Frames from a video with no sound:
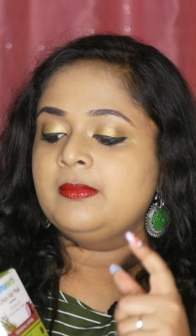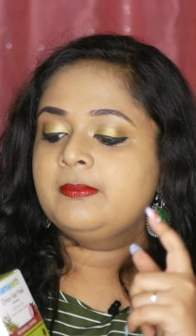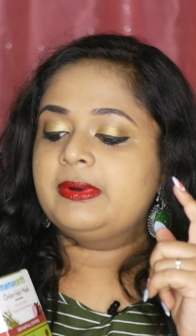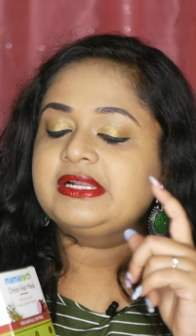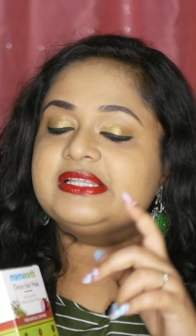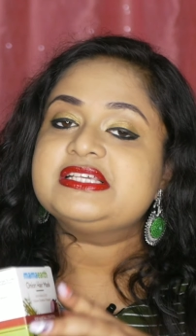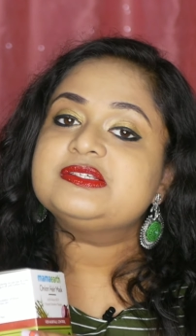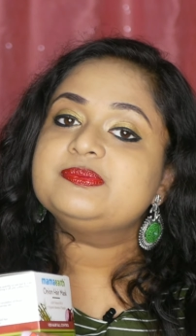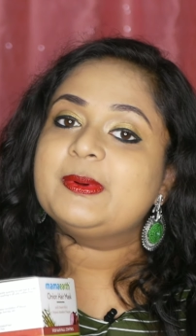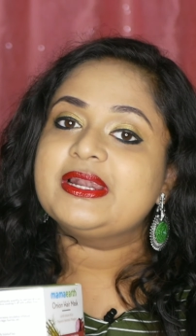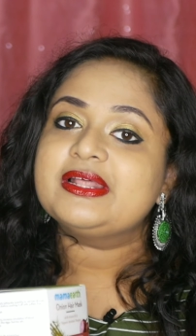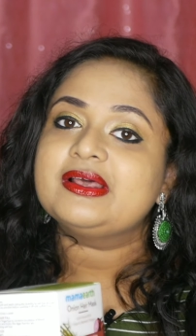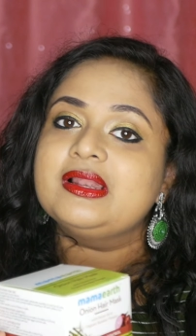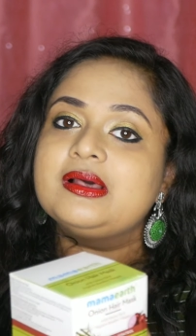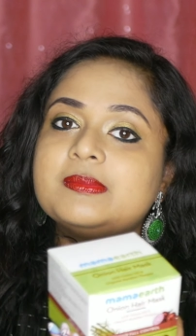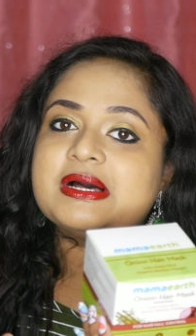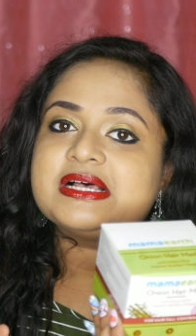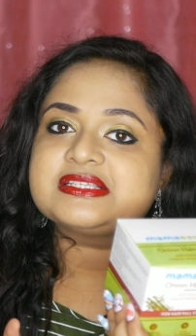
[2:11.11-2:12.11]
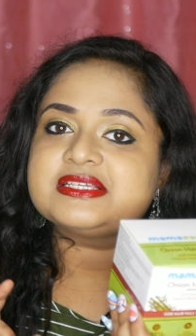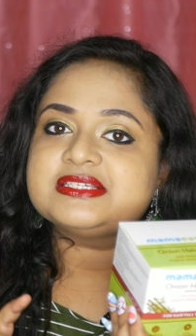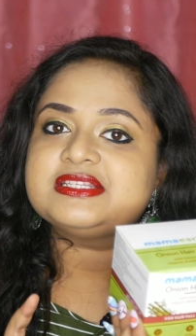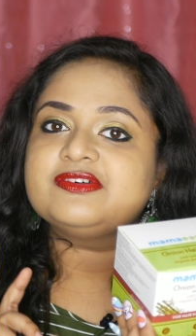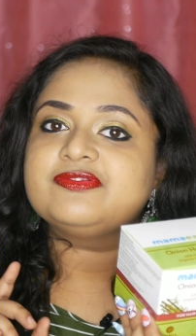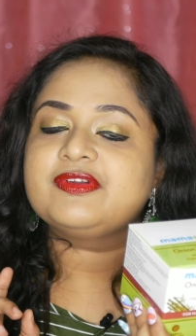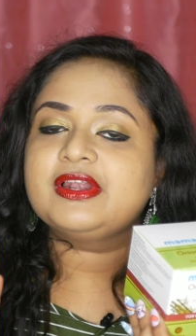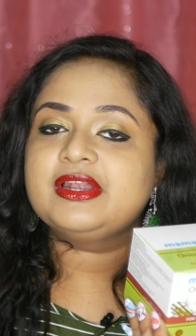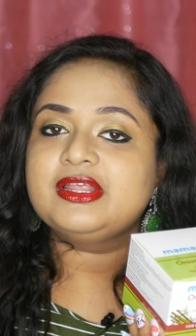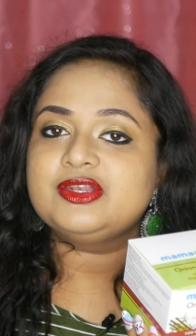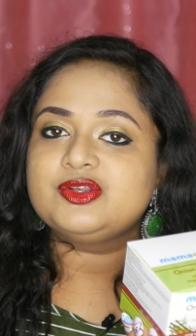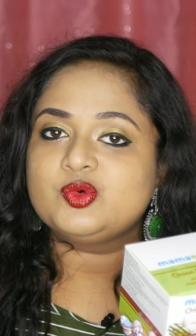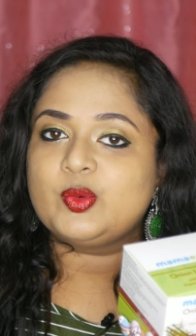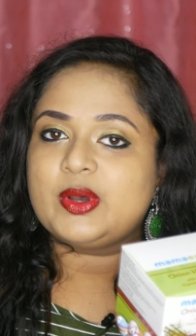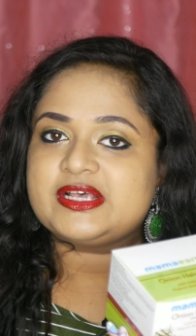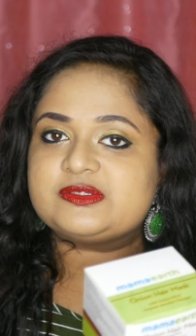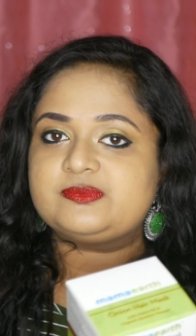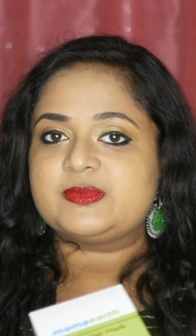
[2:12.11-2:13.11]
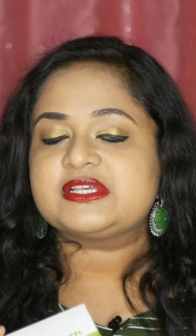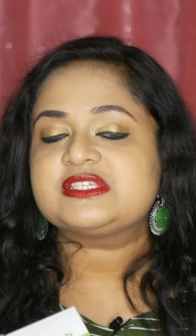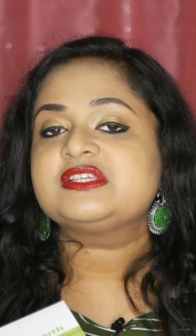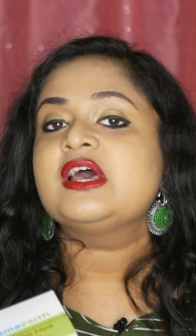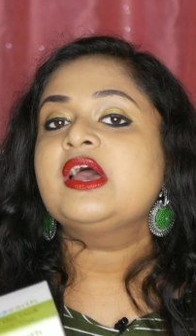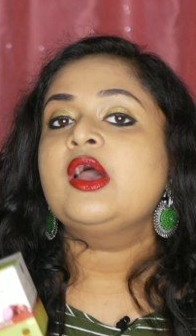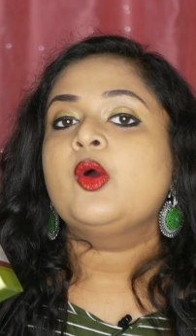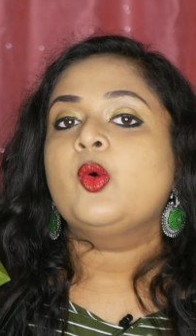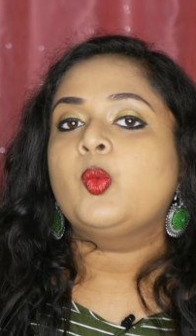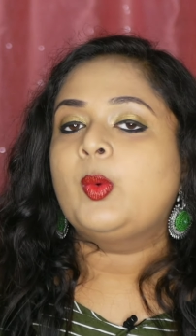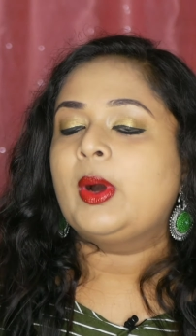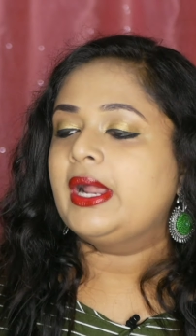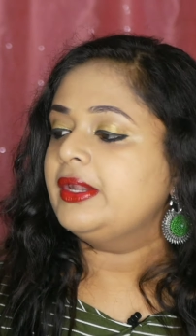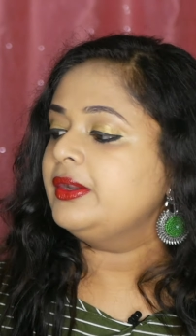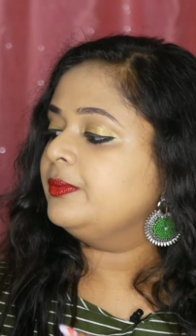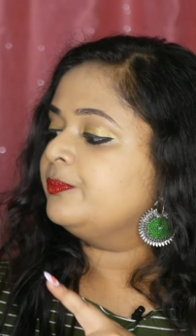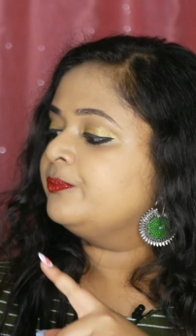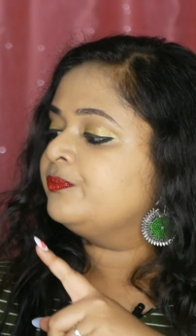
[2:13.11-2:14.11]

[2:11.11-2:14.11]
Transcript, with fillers: but this particular mask is different in two aspects one